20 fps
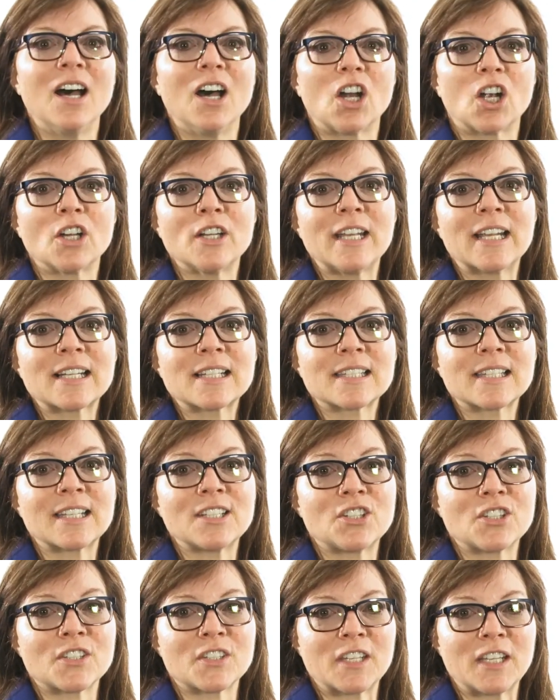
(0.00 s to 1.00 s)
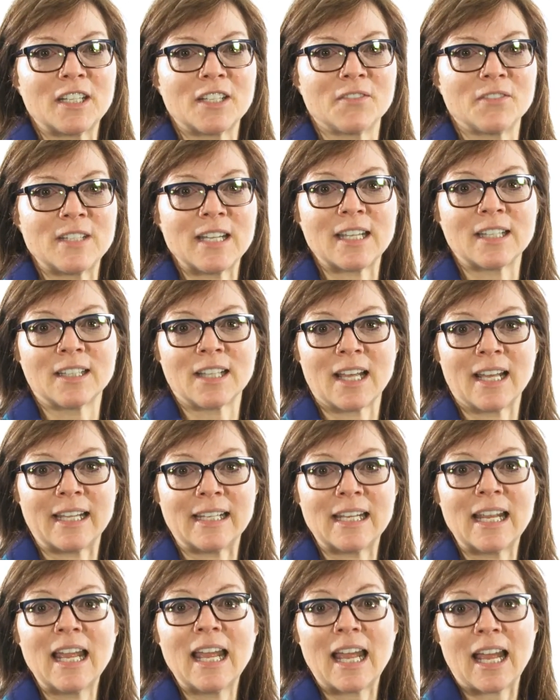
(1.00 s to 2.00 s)
Our next legislative
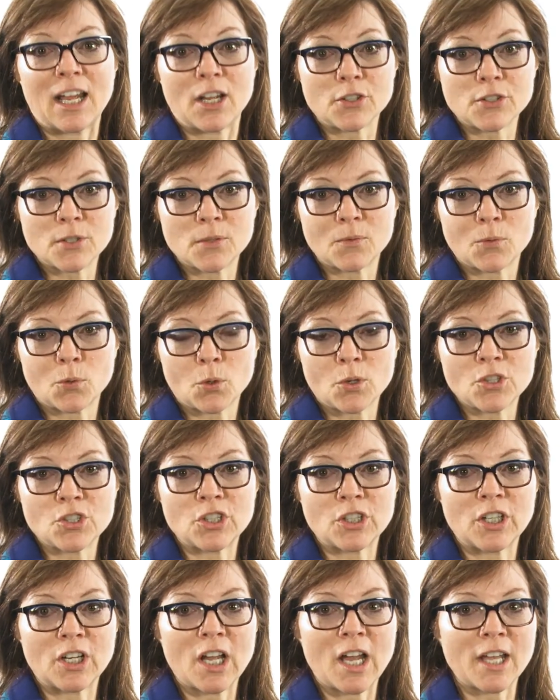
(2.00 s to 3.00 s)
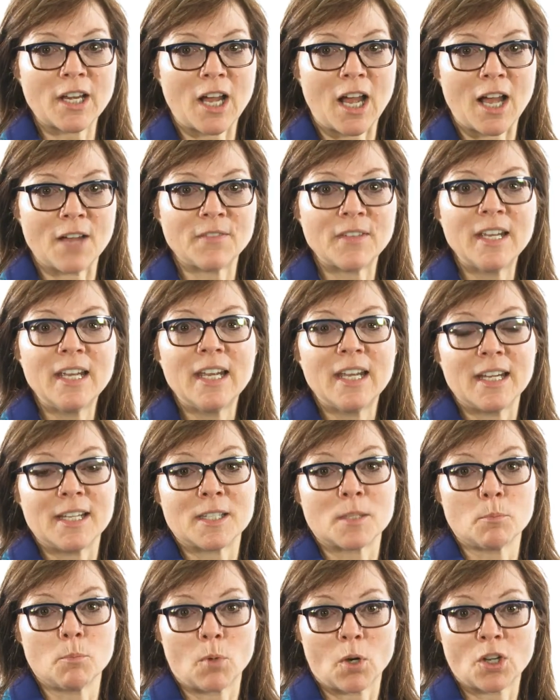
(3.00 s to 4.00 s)
deadline, House of Origin cutoff,
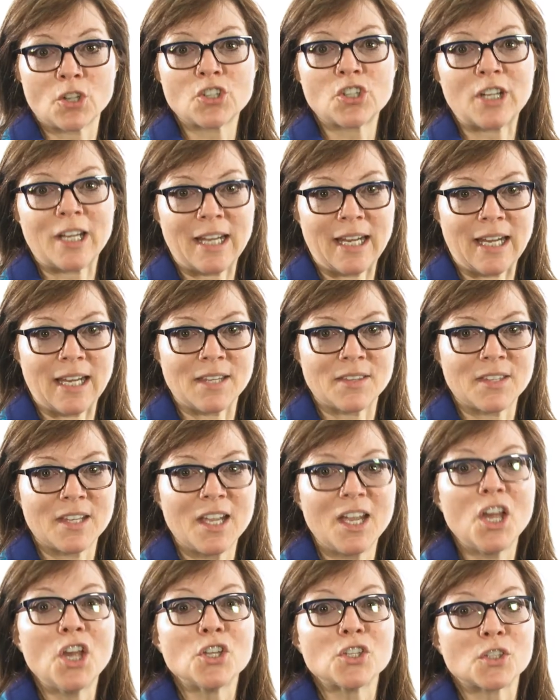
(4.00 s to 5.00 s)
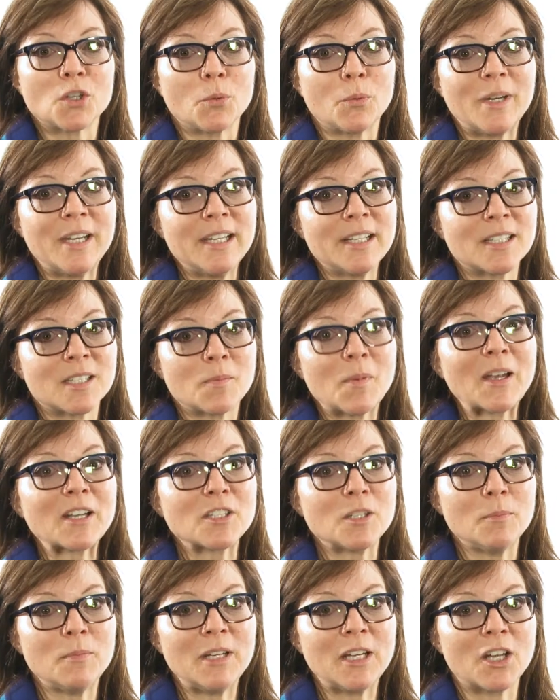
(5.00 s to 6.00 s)
is March 8th, so we expect
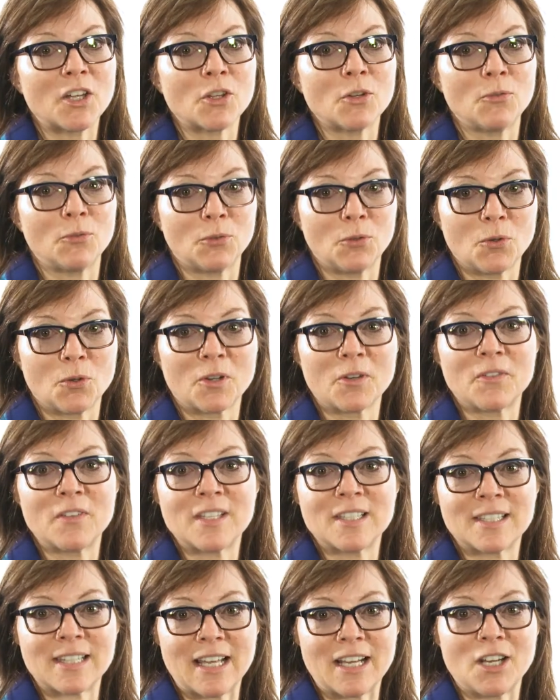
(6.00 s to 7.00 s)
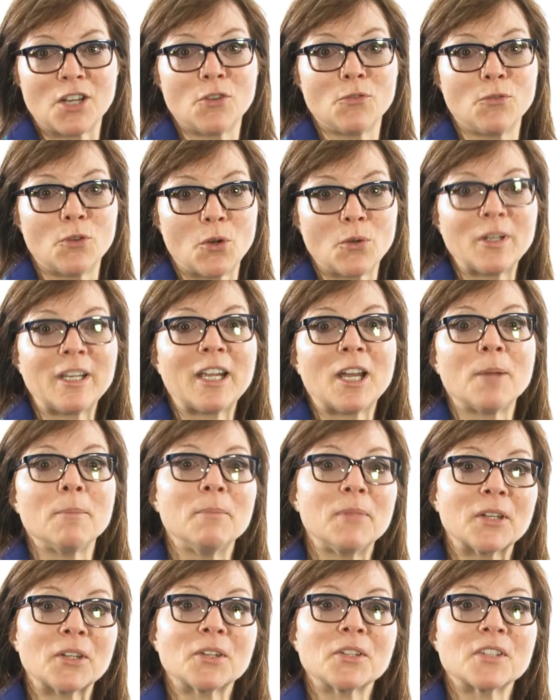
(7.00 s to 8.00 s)
to be on the floor of the Senate voting on
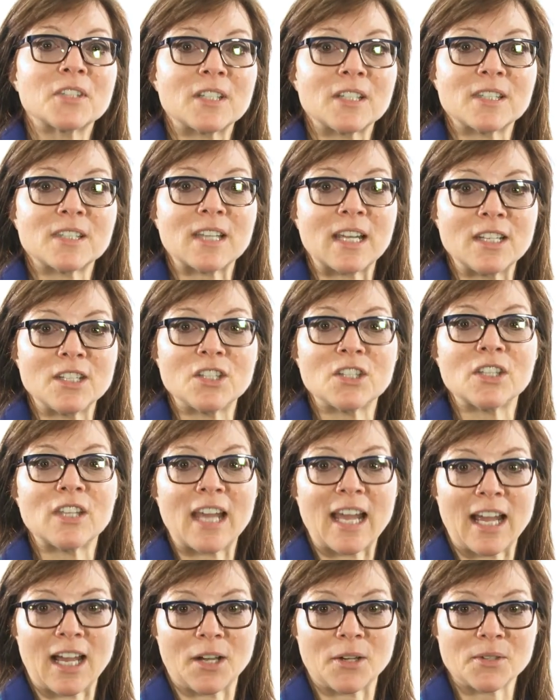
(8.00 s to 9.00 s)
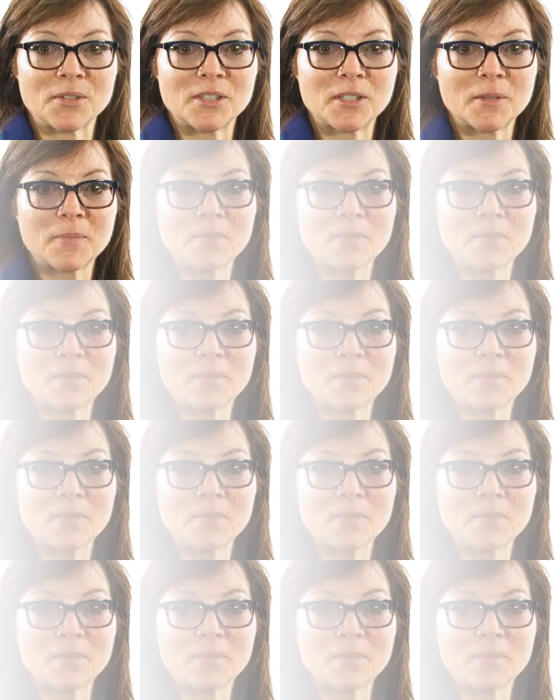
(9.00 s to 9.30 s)
bills to send to the House.